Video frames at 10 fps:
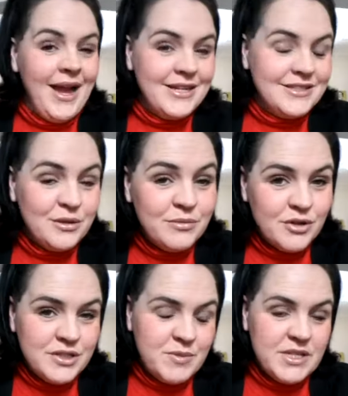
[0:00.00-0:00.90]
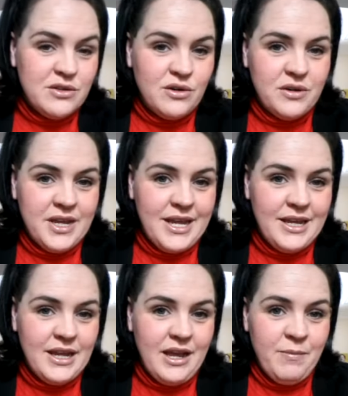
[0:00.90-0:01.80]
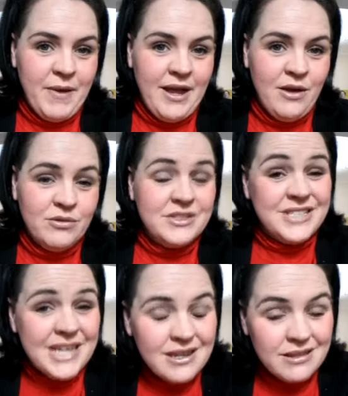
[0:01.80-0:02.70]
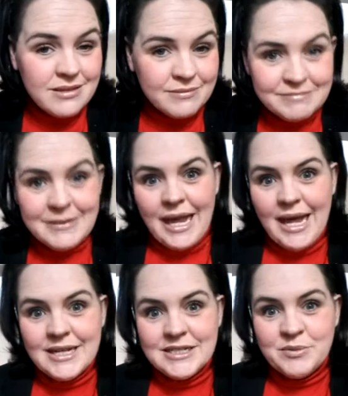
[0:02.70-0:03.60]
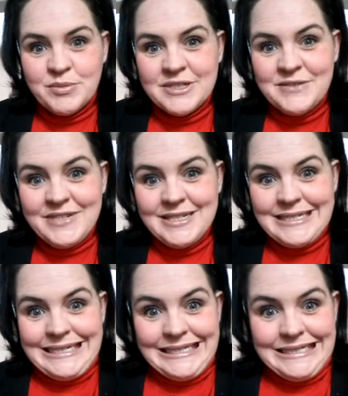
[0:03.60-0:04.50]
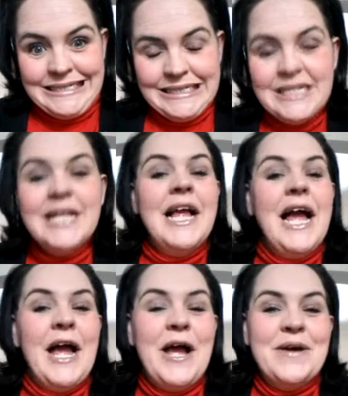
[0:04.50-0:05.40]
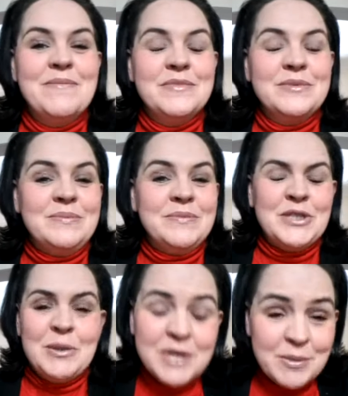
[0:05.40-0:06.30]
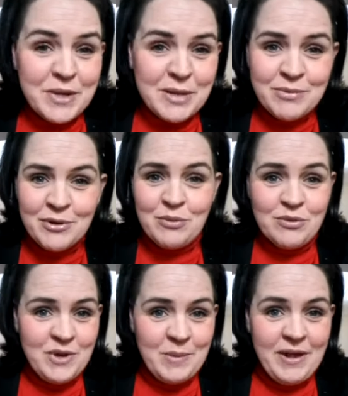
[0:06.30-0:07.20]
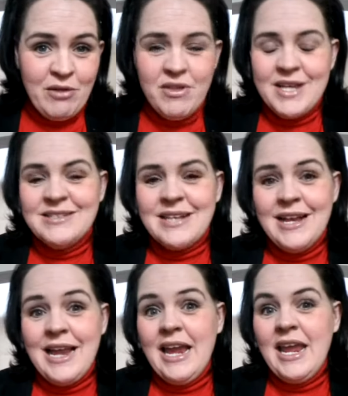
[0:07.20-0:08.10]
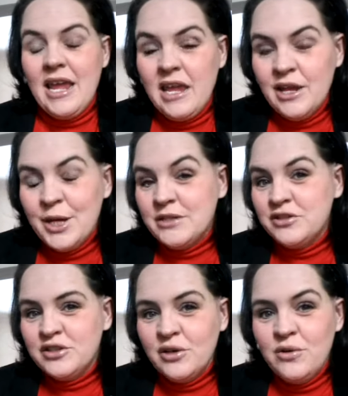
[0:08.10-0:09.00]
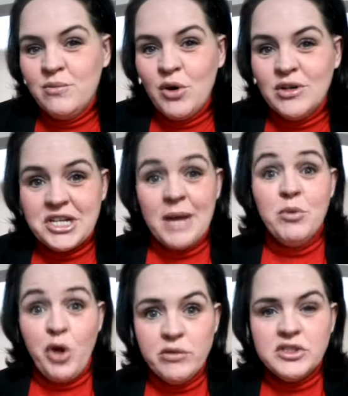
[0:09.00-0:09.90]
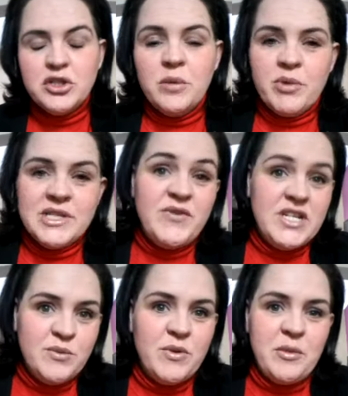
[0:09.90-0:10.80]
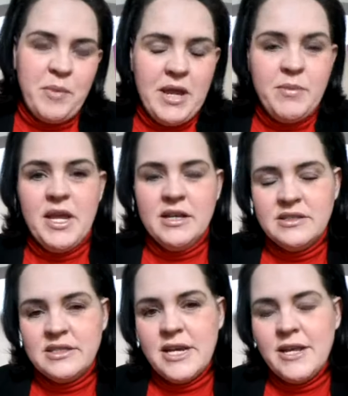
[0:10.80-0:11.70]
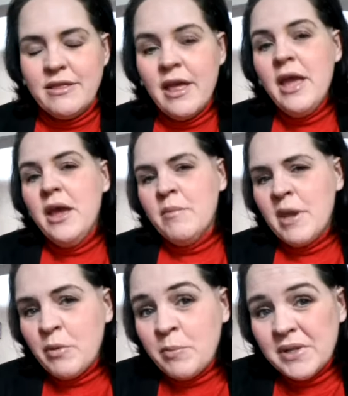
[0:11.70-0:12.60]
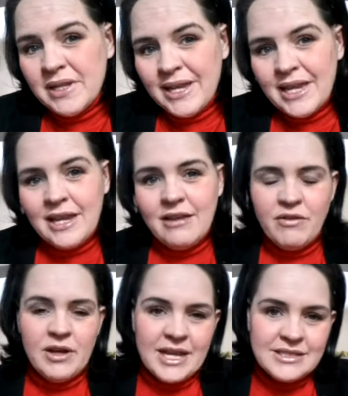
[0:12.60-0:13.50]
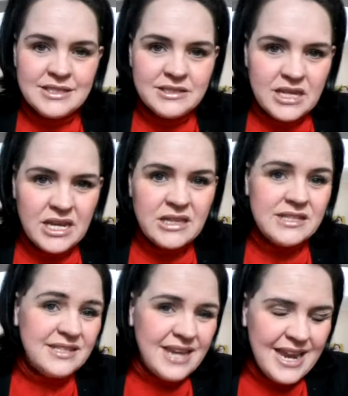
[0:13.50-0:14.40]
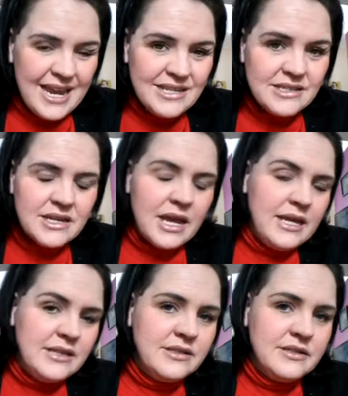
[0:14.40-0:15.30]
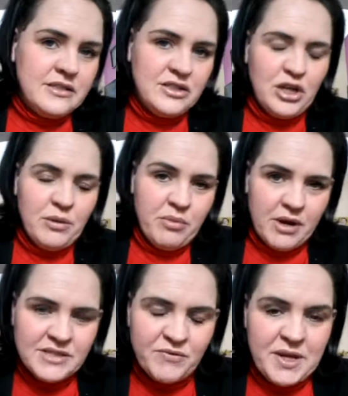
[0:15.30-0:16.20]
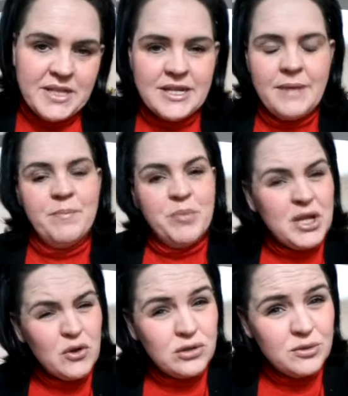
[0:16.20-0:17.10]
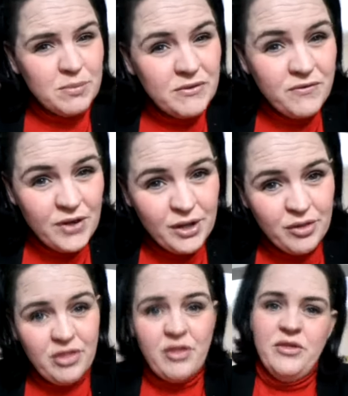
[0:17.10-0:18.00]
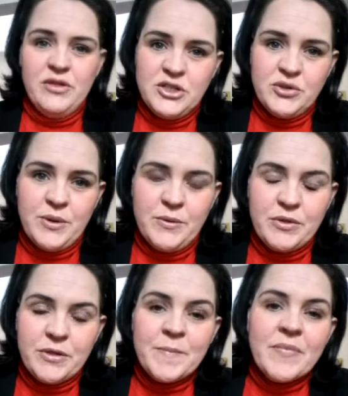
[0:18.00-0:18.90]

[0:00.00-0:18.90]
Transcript: Hi, so I'm going to be talking about teeth and breastfeeding. So many people worry about this, and I hear so much, I'm going to stop breastfeeding when the baby gets teeth. People believe getting teeth is an indicator to stop breastfeeding, but it couldn't be further than the truth.